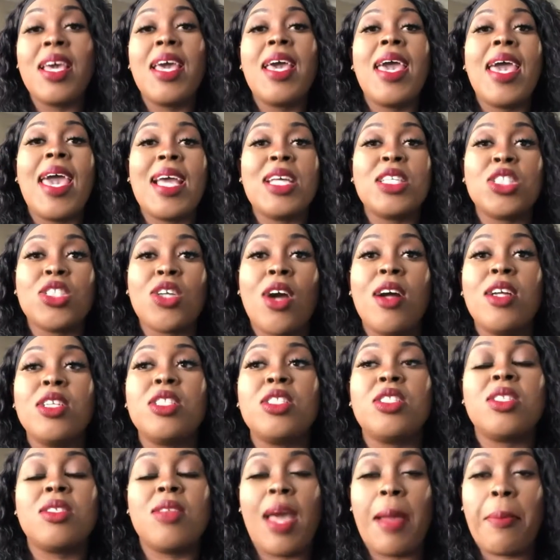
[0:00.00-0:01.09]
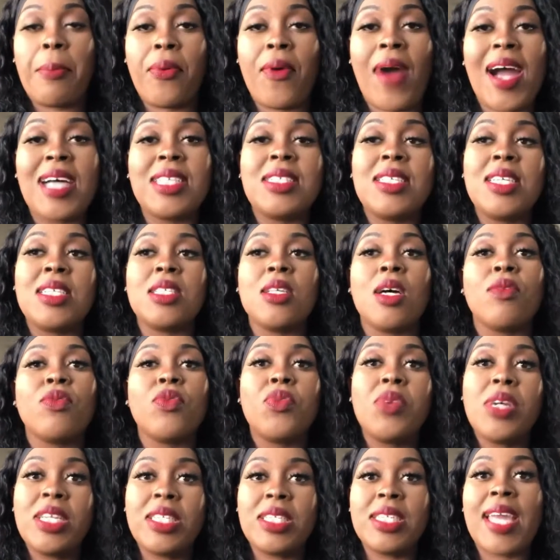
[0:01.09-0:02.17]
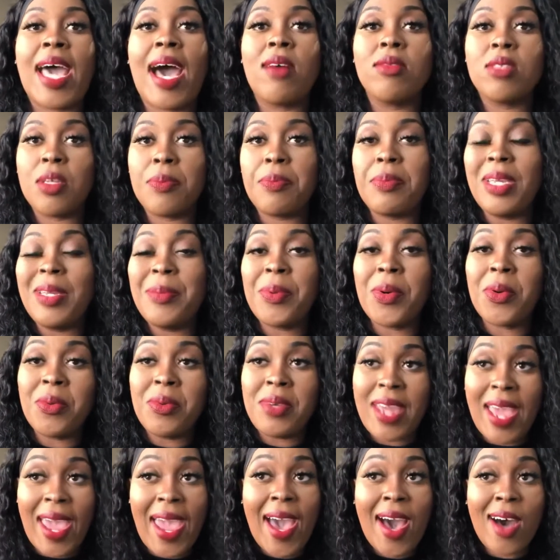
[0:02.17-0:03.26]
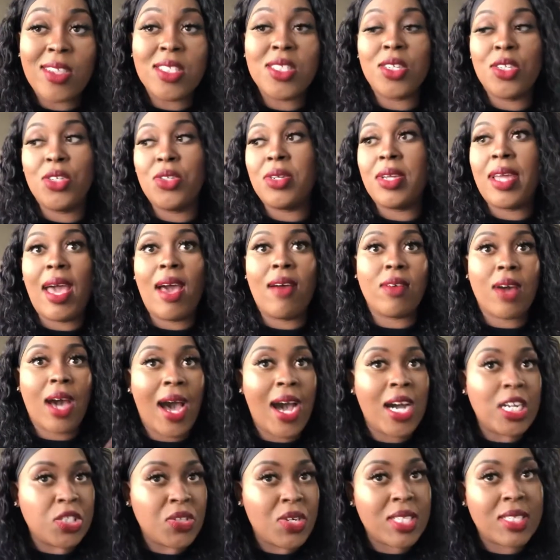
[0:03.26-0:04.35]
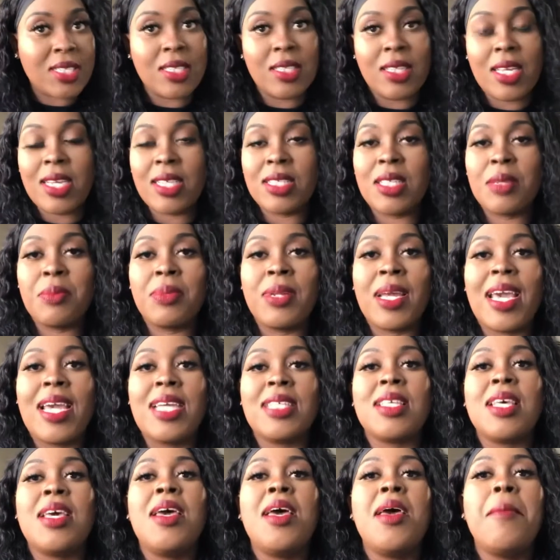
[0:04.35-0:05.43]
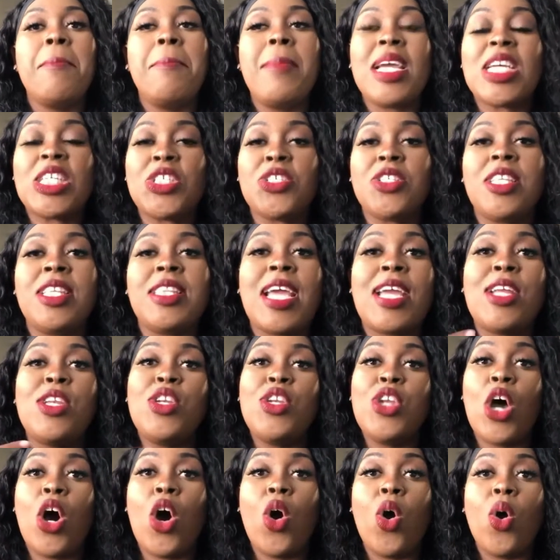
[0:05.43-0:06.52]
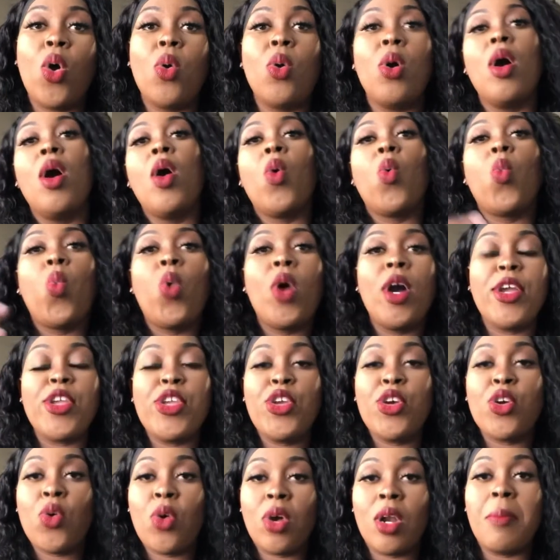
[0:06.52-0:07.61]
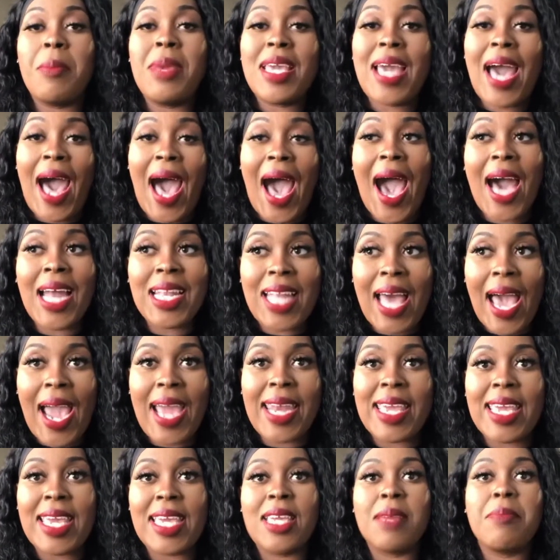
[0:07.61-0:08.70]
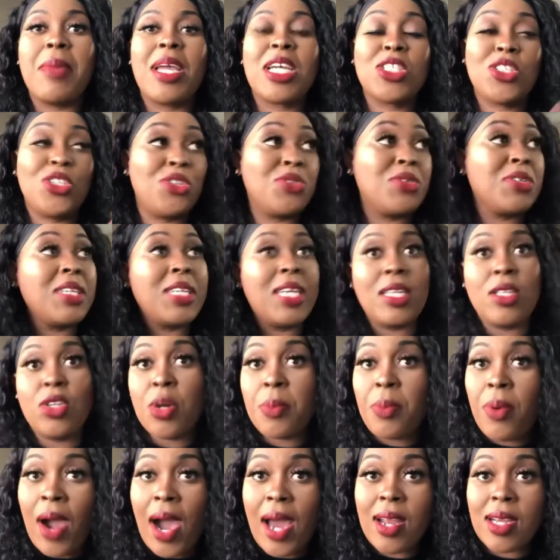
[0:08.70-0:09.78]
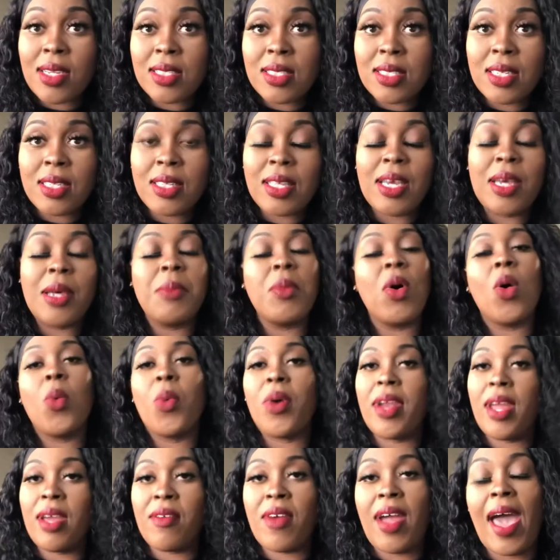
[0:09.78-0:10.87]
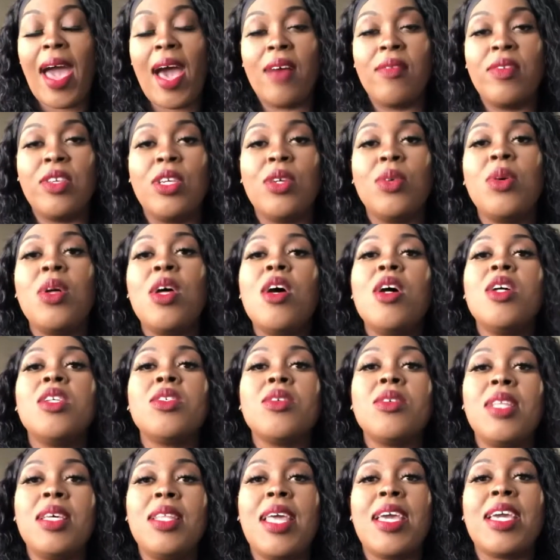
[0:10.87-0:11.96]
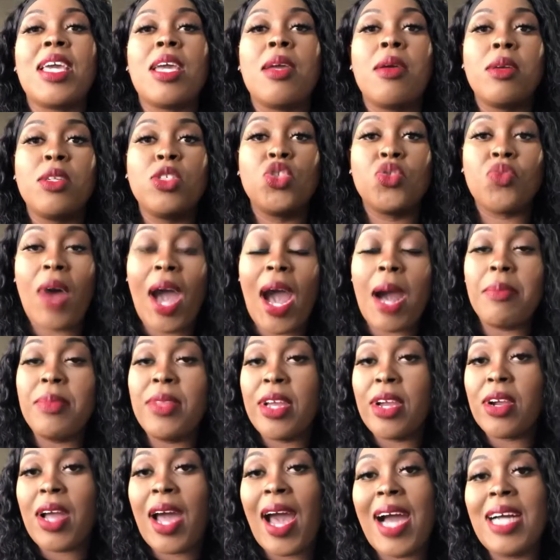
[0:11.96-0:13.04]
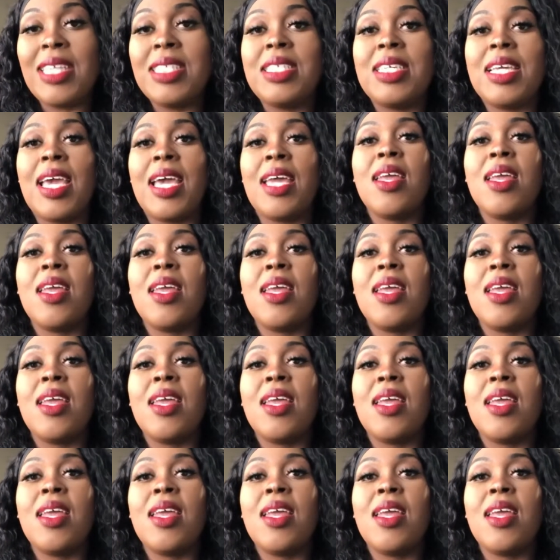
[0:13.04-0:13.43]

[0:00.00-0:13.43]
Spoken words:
And start that process of reaching out to people now, so you can have contracts and things in place. Make sure that they know what you're going to be highlighting. Make sure you can get your products to them or whatever have you, so that they can drop their content